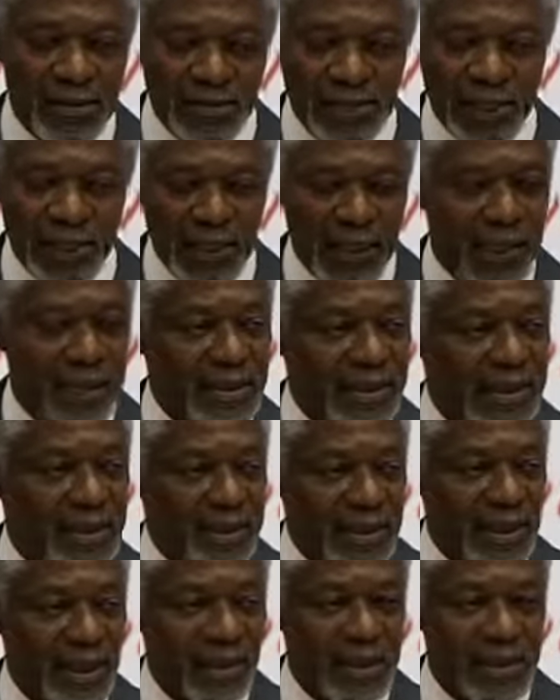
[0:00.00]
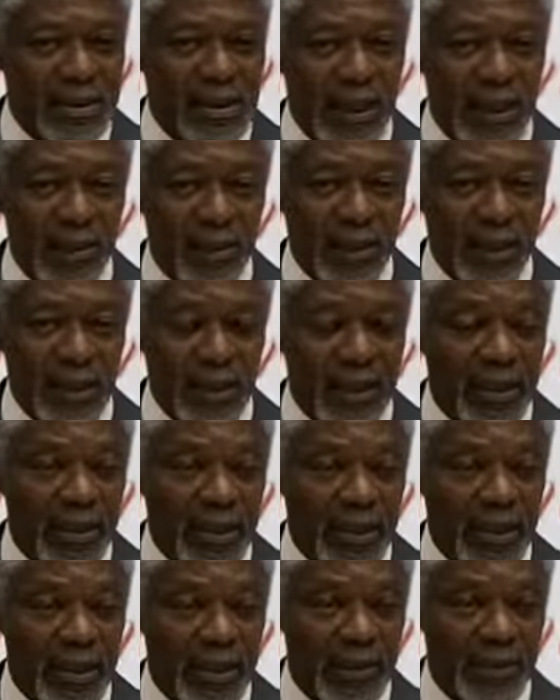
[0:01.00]
but let's discuss how we can
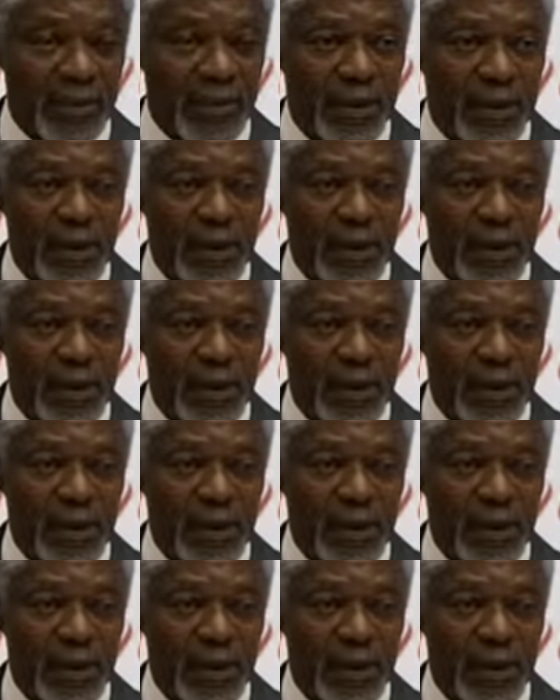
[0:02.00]
help.